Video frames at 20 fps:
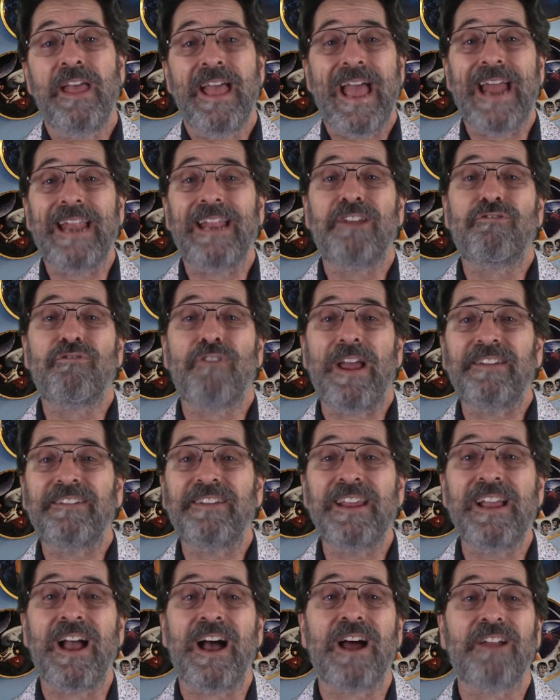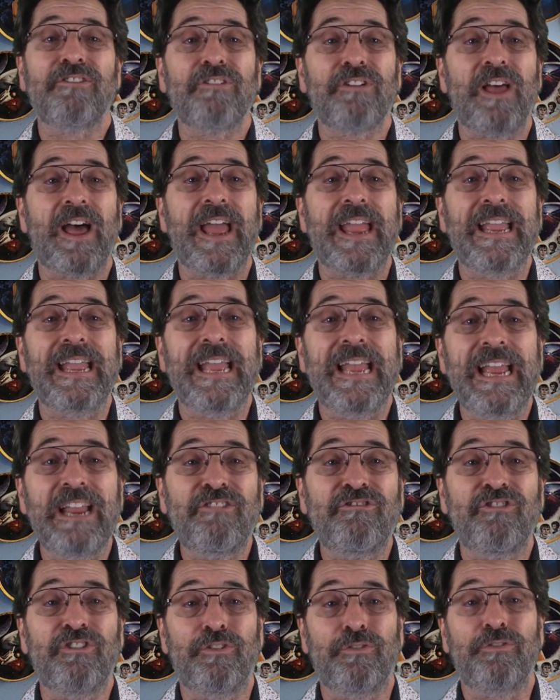and addressing underlying
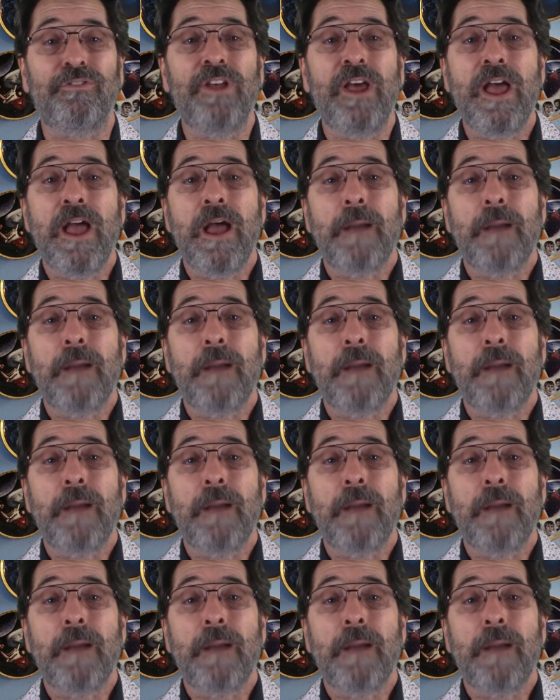issues